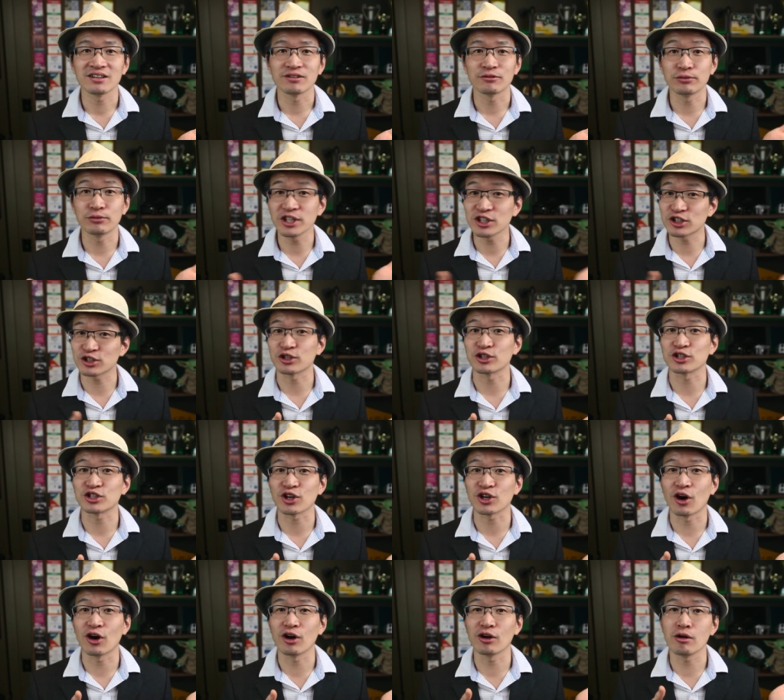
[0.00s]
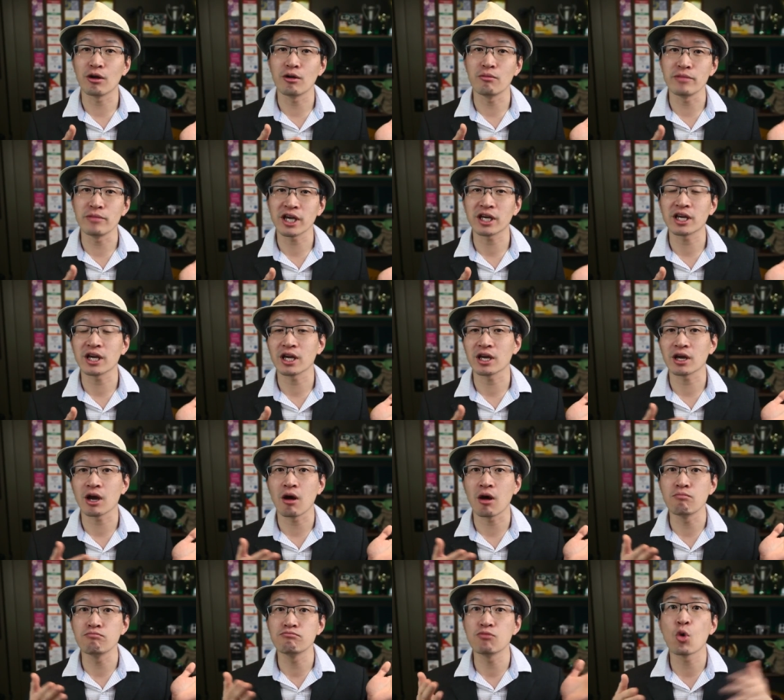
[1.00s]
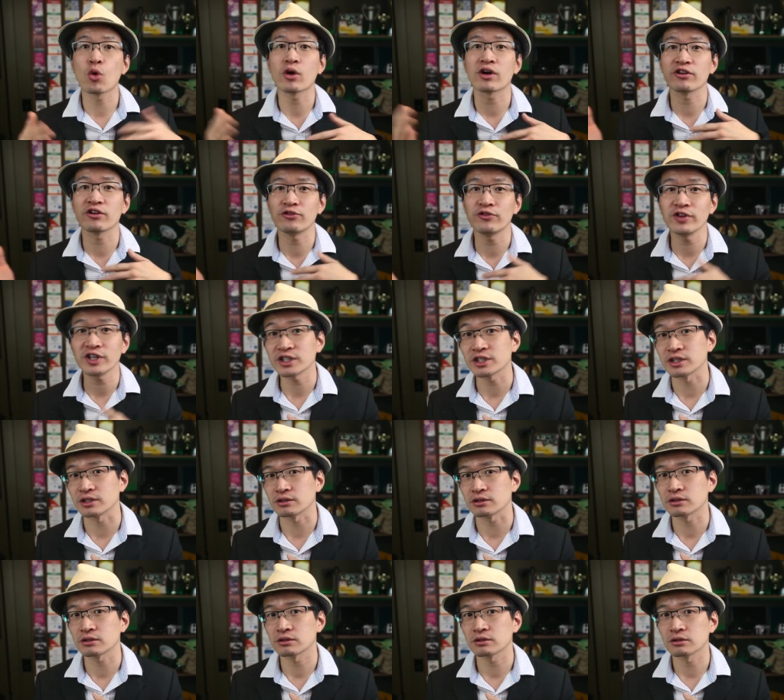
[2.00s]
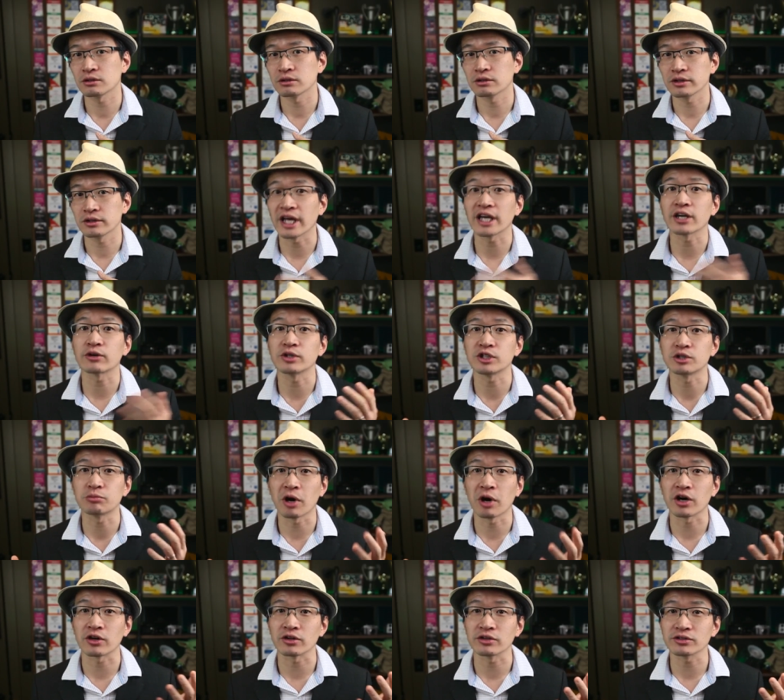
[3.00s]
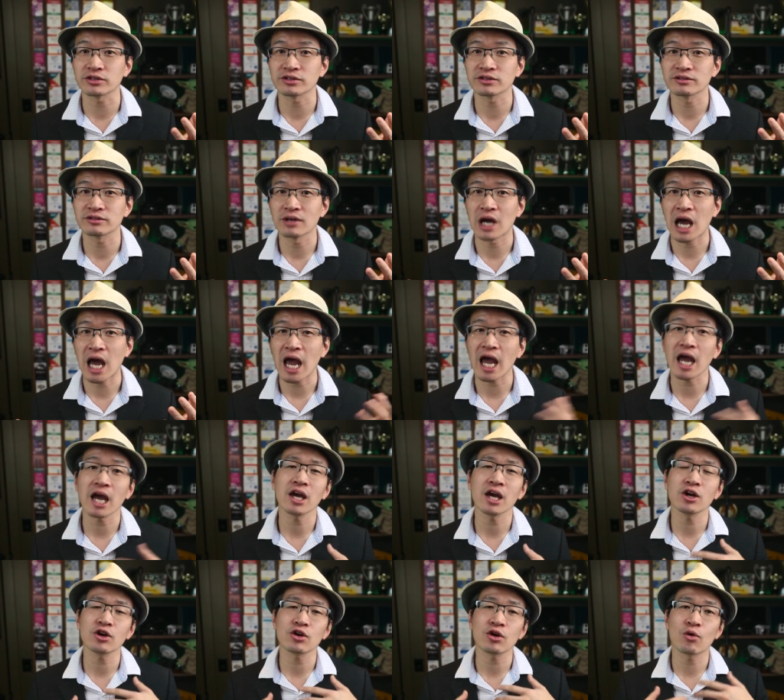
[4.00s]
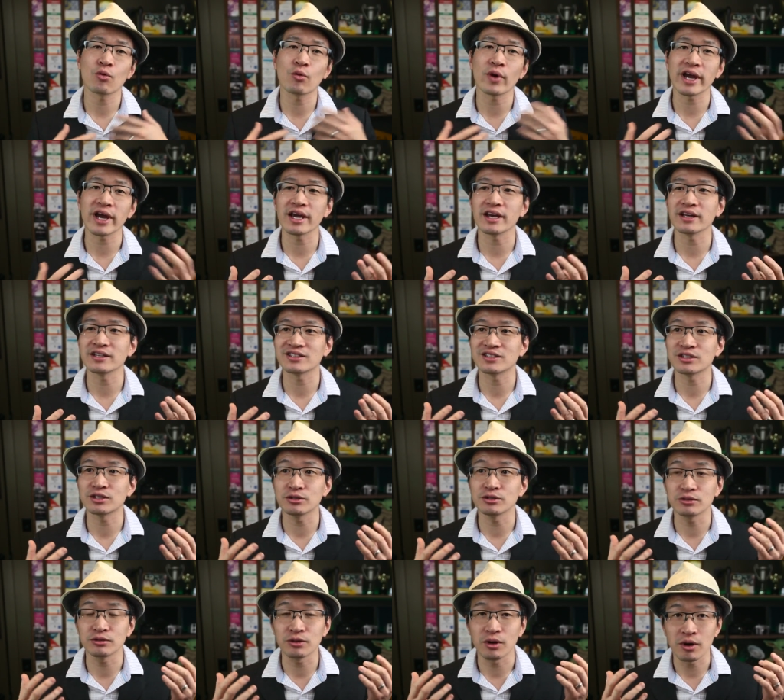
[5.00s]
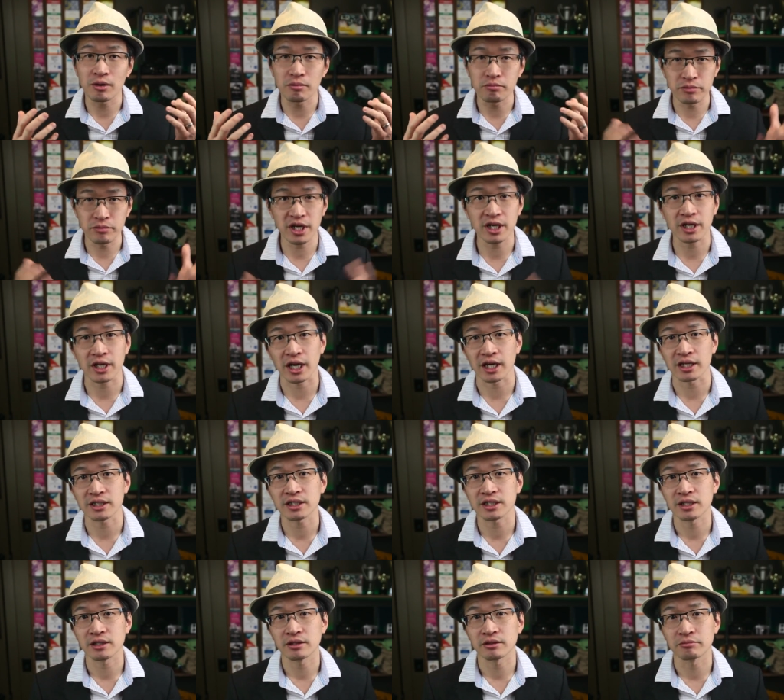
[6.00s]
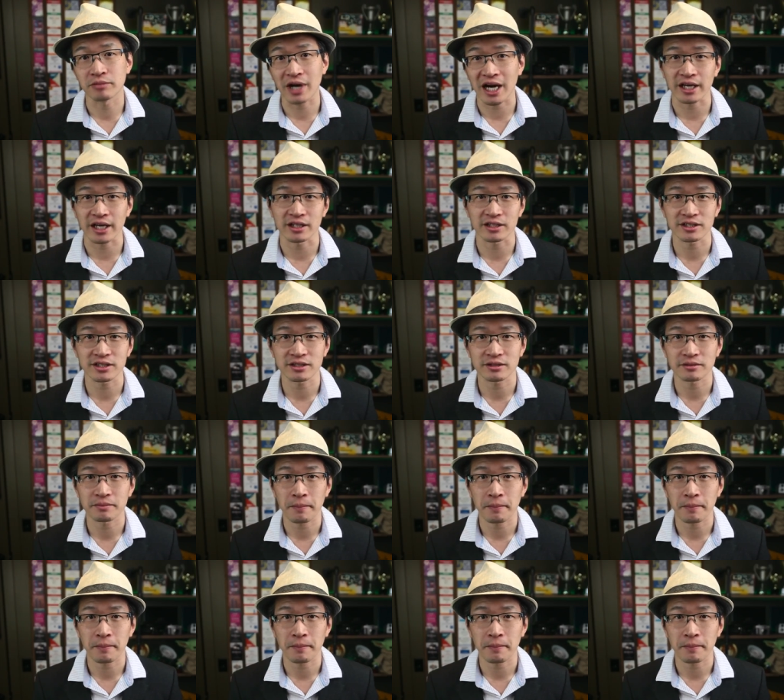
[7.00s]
research on making more efficient language models and ways to mitigate bias.